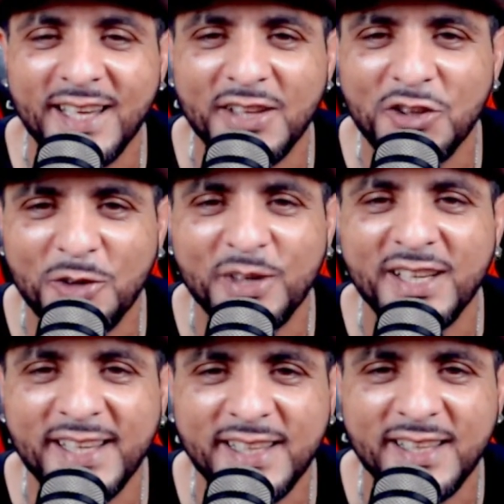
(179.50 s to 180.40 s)
yeah, and you're
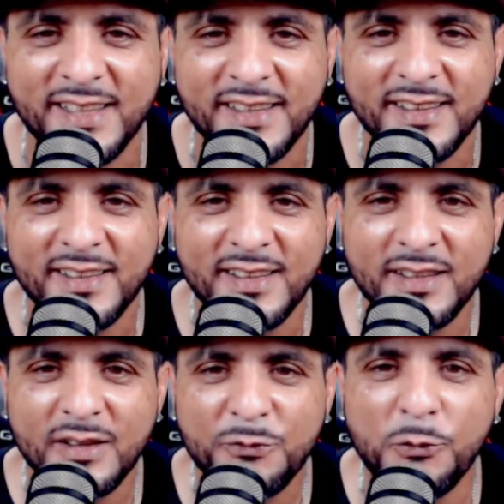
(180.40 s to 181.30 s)
an idiot.
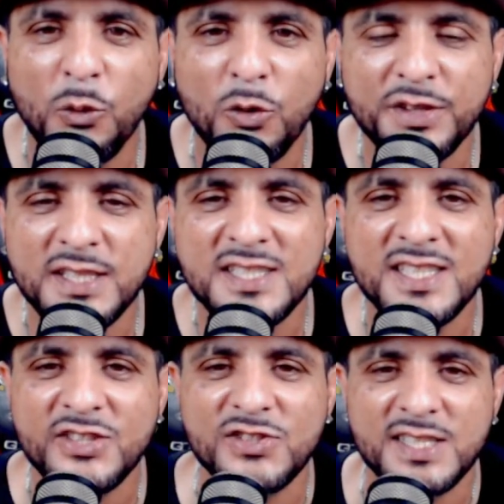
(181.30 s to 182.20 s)
For all these
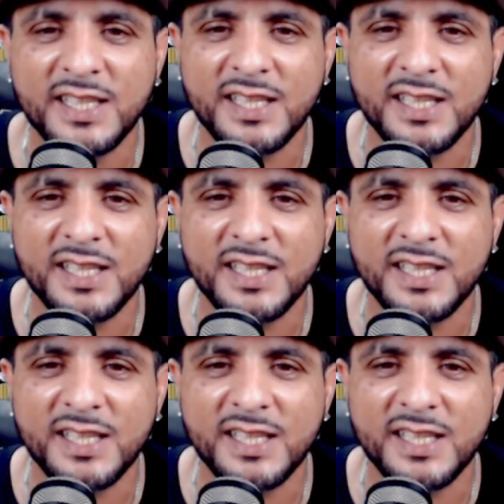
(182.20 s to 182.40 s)
years